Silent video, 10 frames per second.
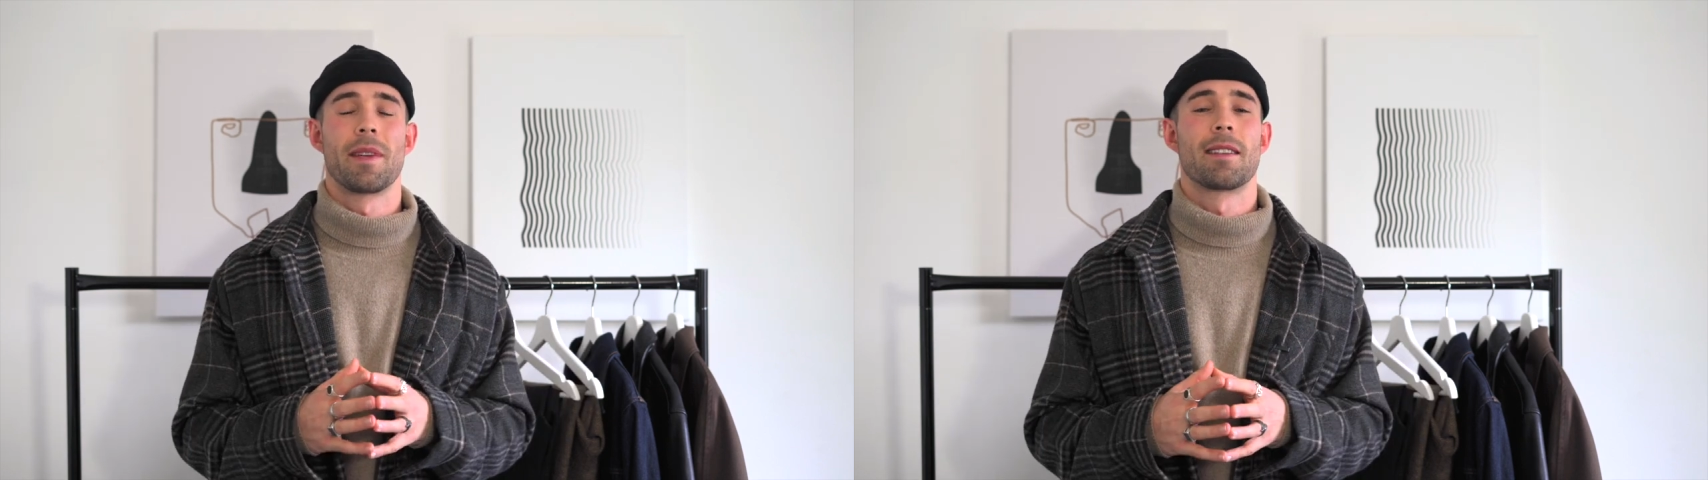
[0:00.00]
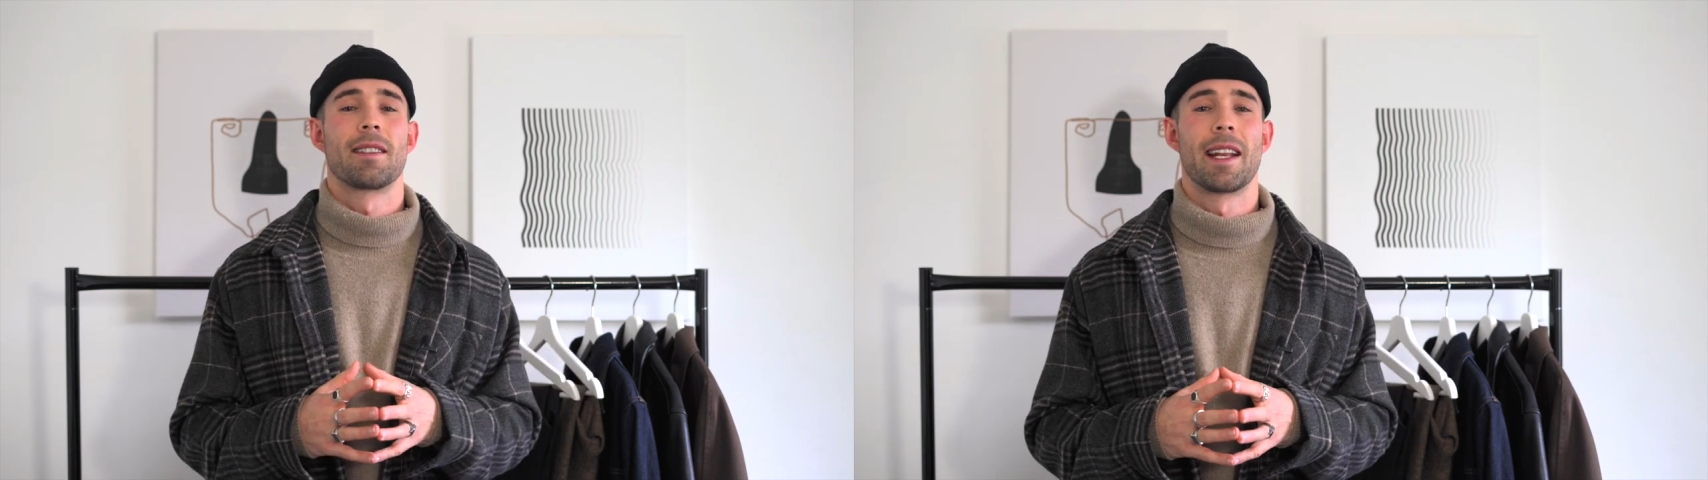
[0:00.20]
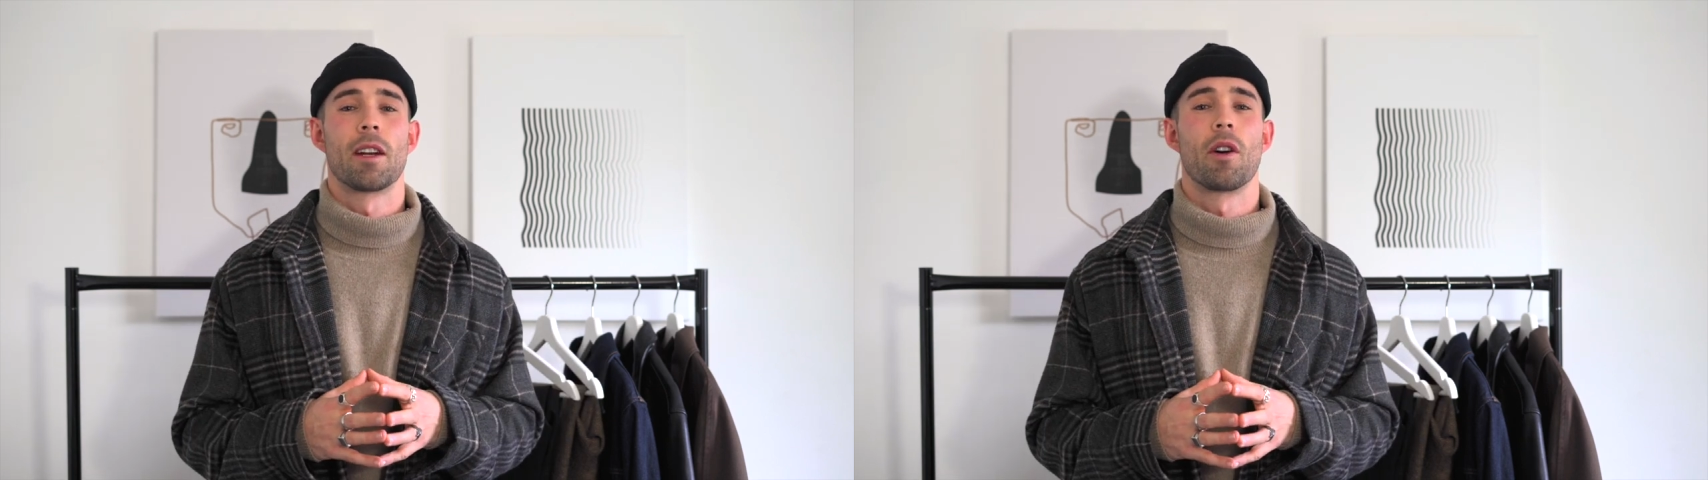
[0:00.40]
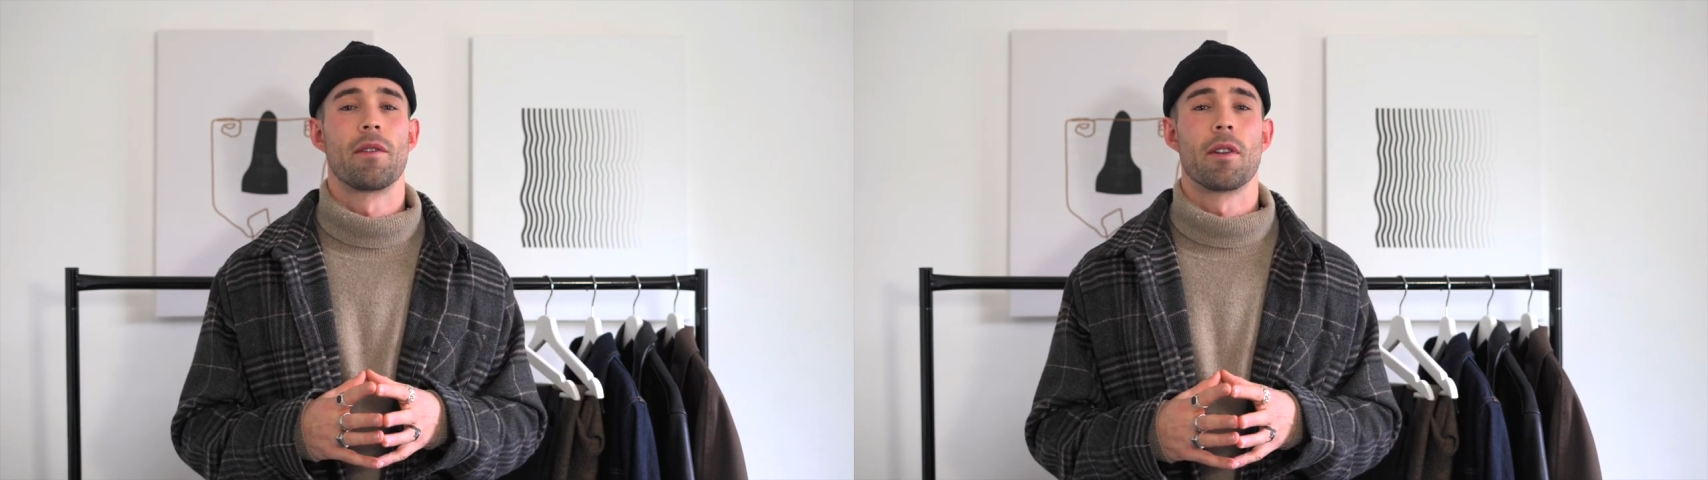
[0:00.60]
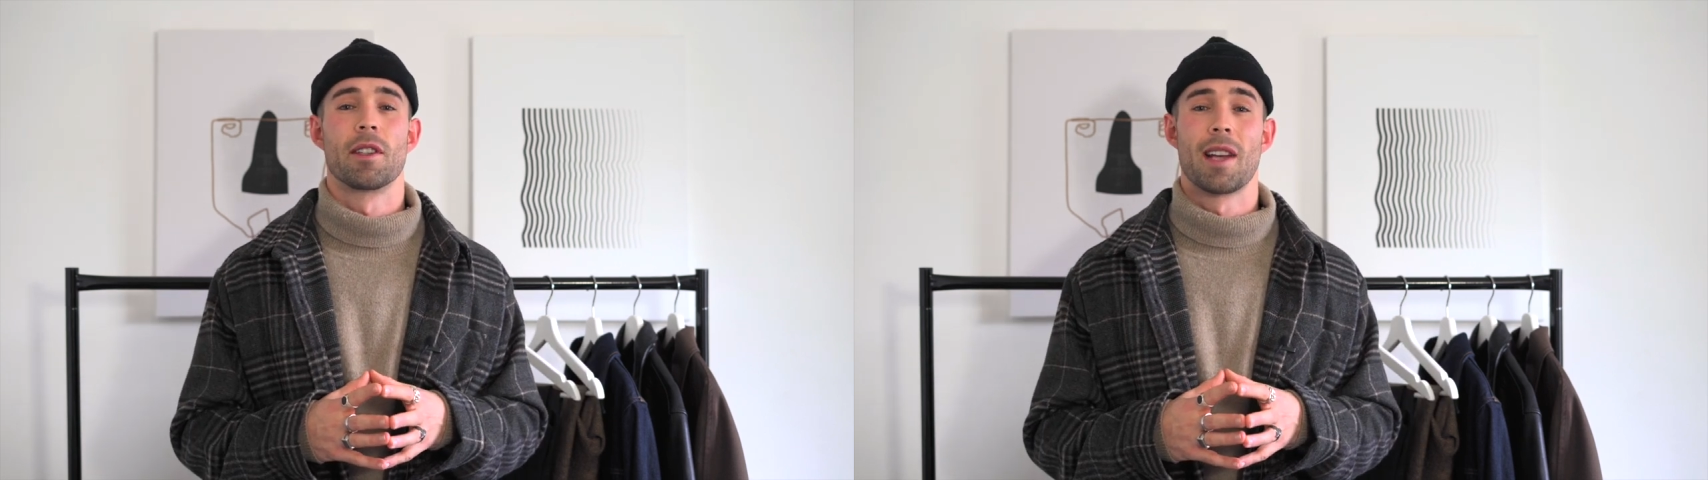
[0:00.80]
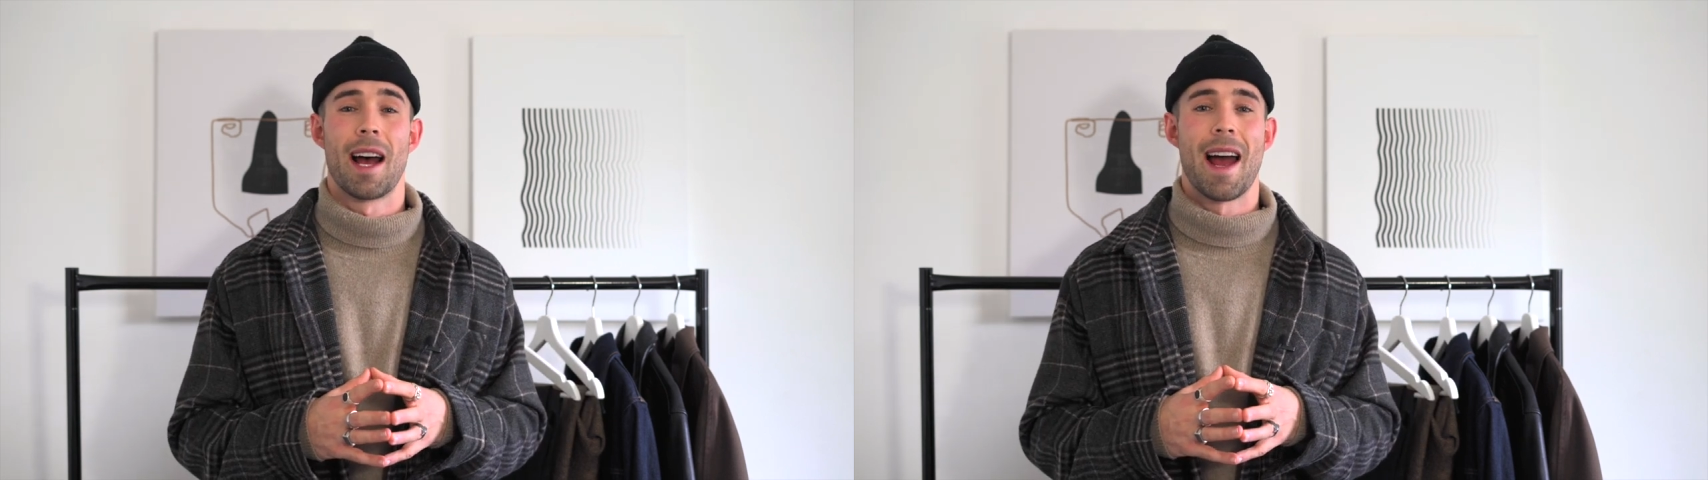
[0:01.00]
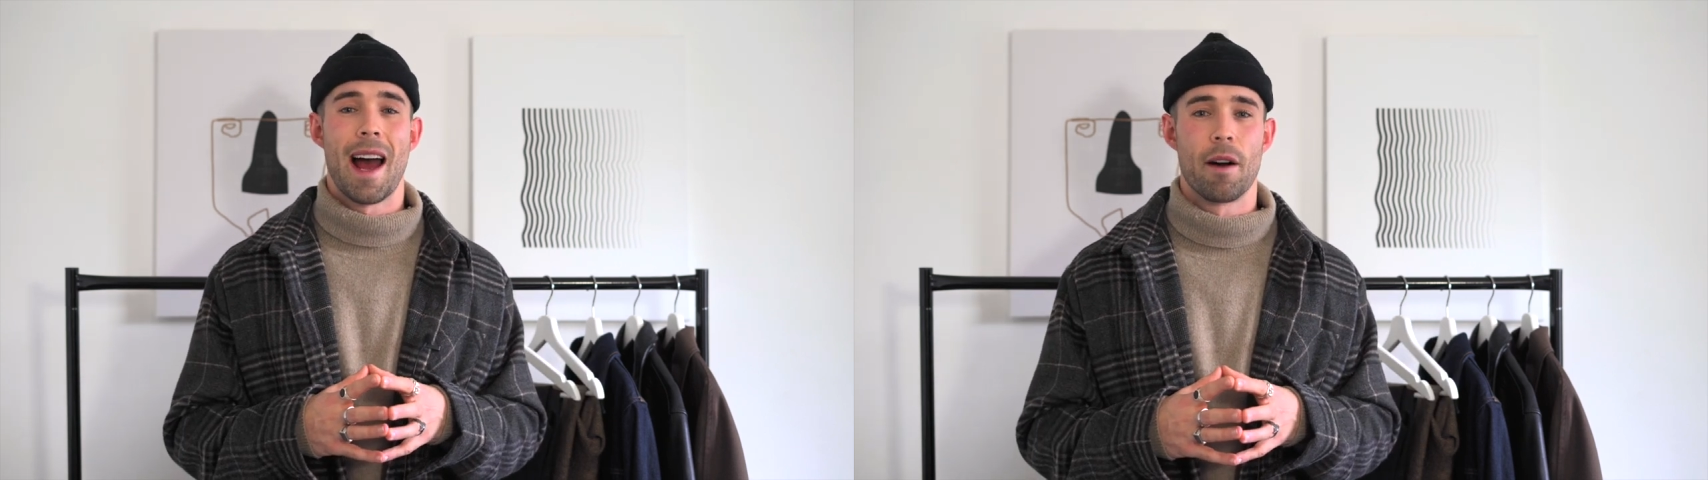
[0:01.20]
the aesthetic of your entire